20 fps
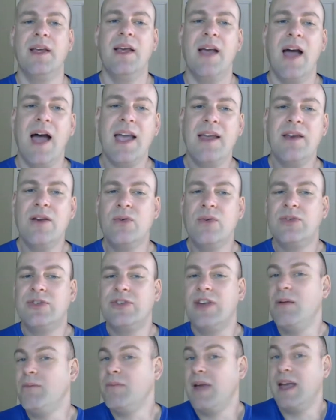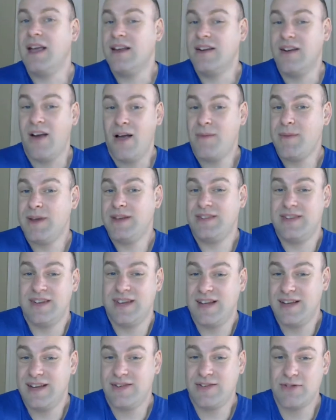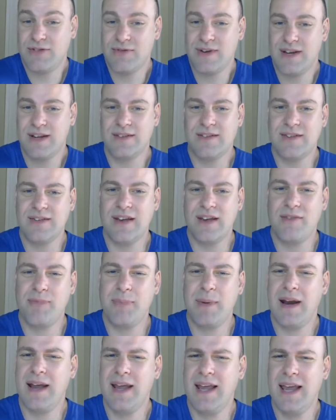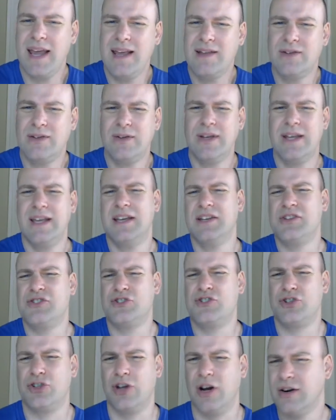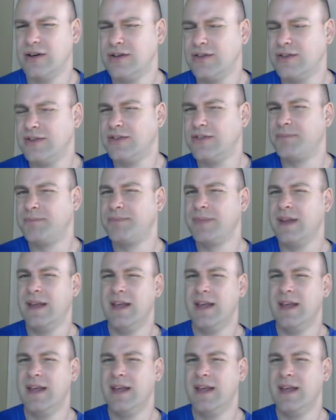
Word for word: I know some economics and history and stuff, but I hate looking at charts,